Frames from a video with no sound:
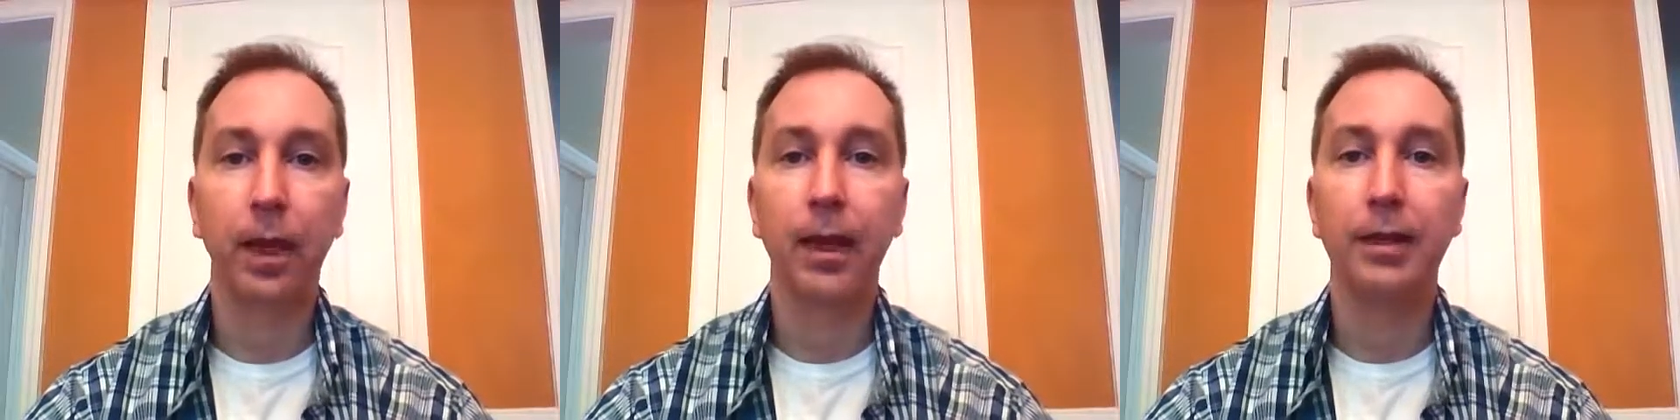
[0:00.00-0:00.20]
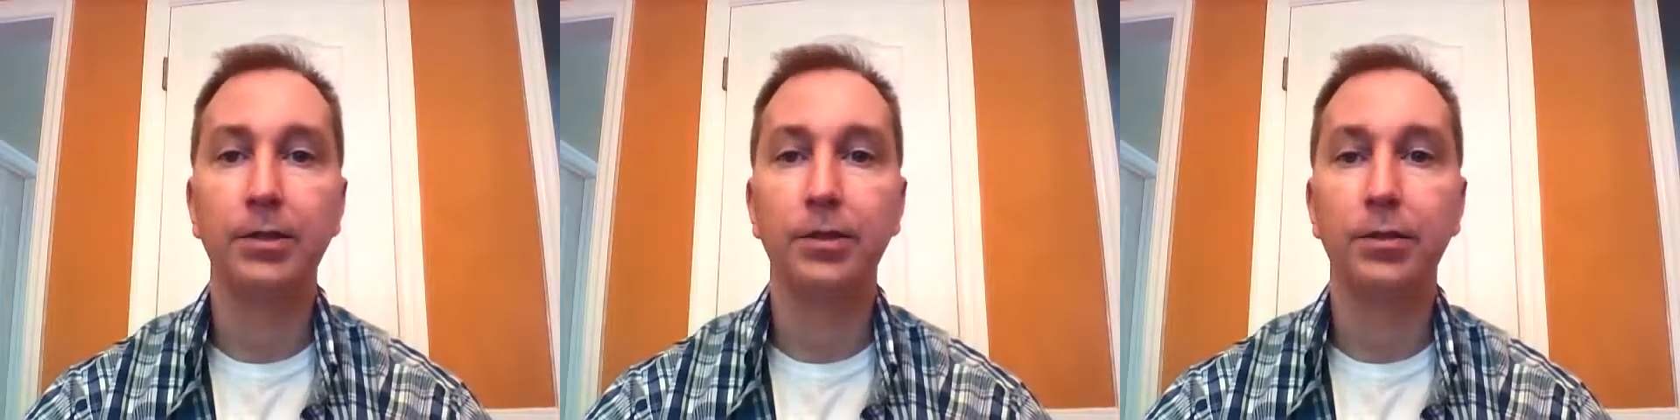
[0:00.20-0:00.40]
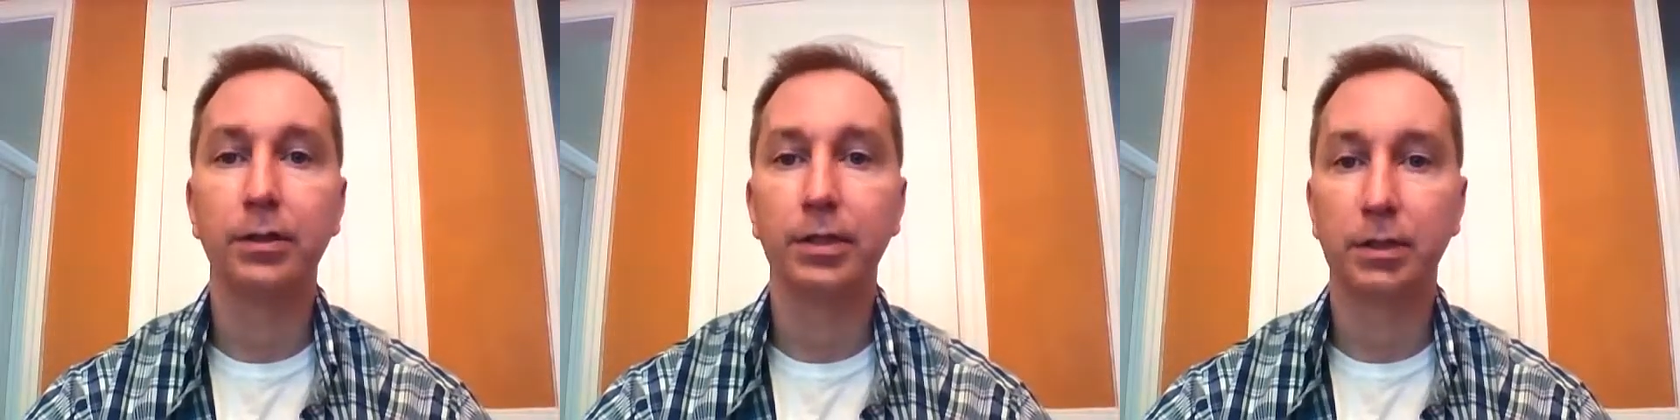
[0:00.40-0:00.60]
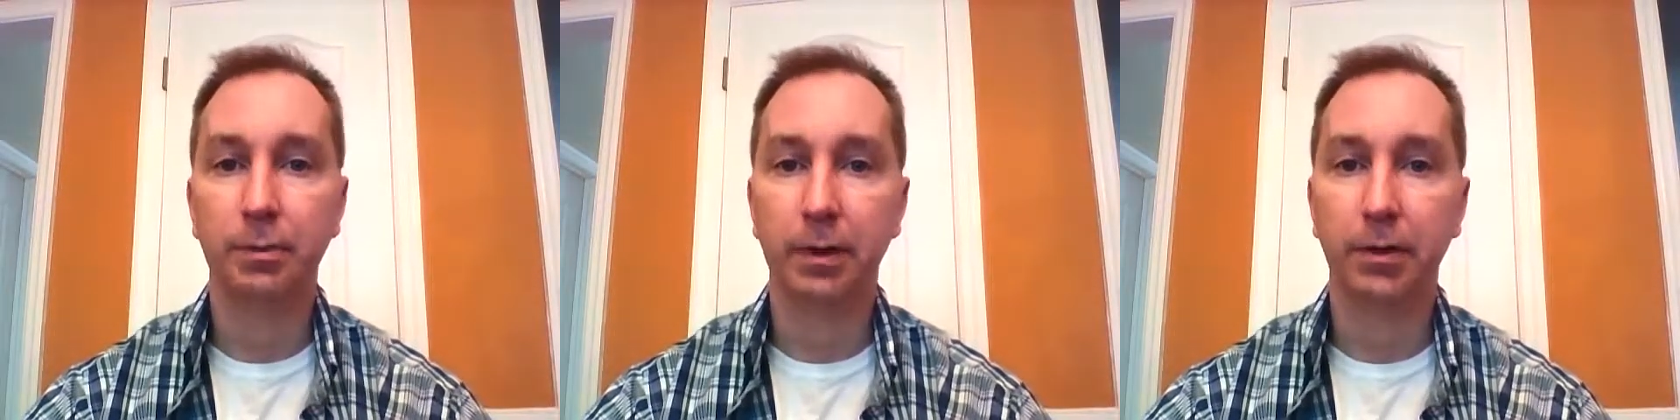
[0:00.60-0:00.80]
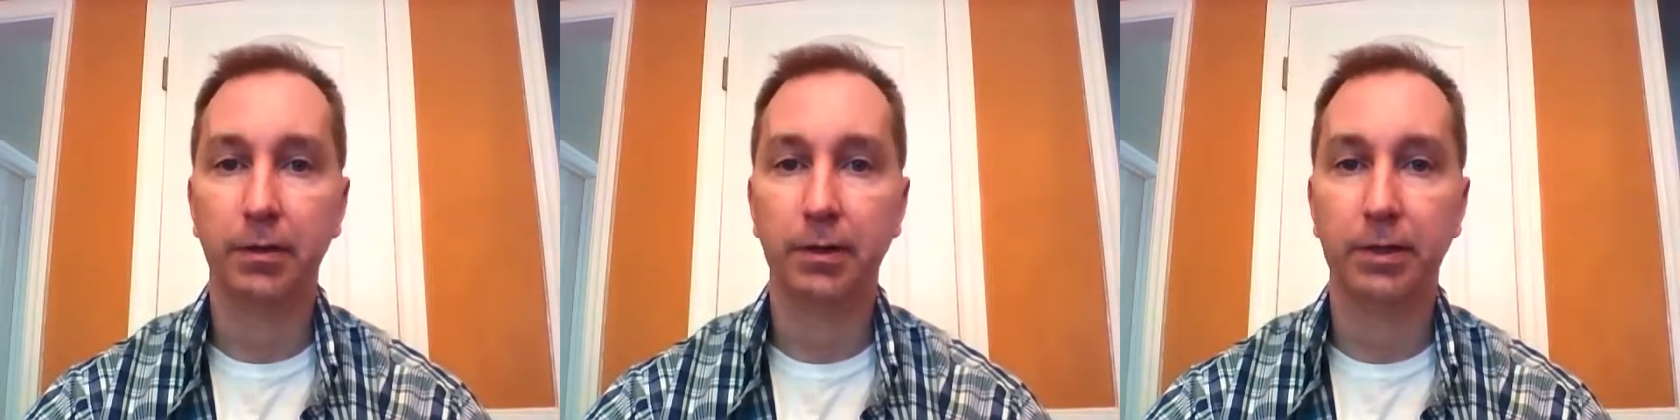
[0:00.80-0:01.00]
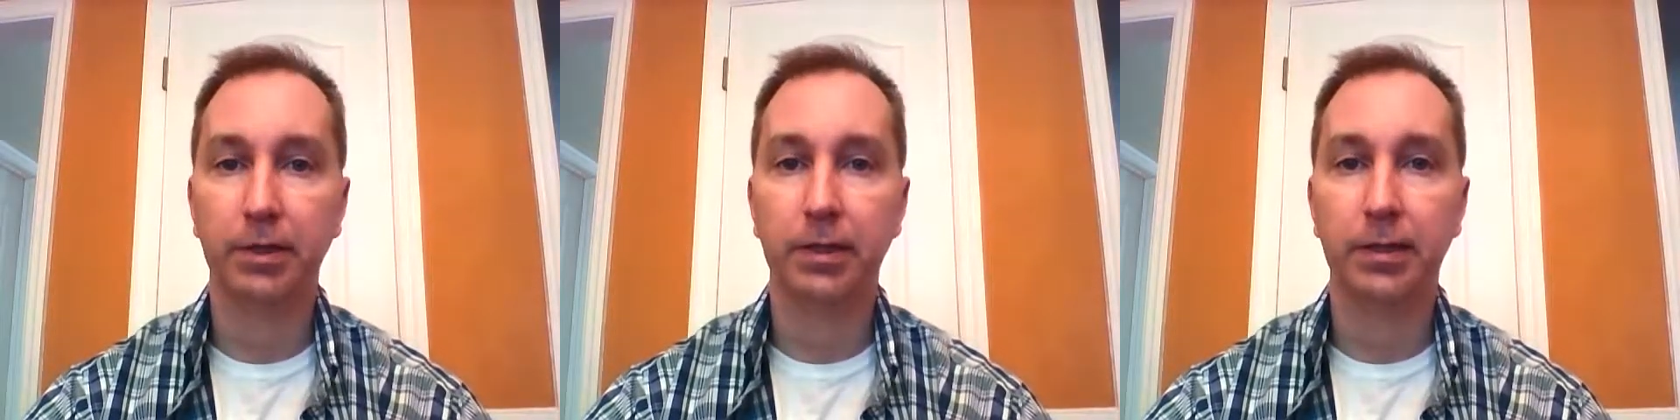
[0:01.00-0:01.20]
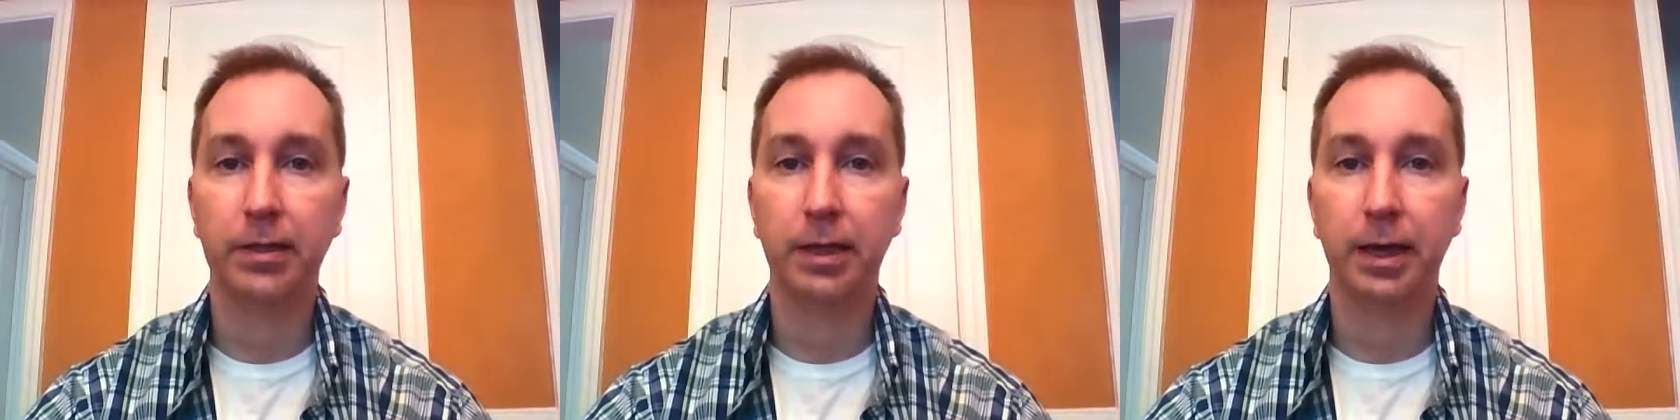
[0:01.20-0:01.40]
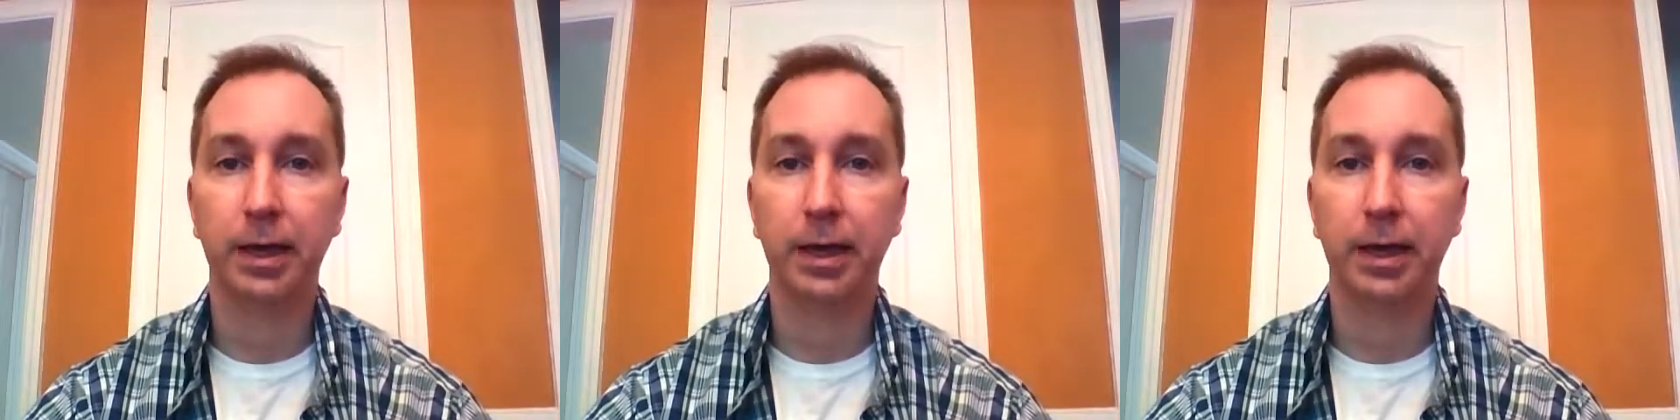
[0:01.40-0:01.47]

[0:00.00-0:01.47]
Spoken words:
as you're experiencing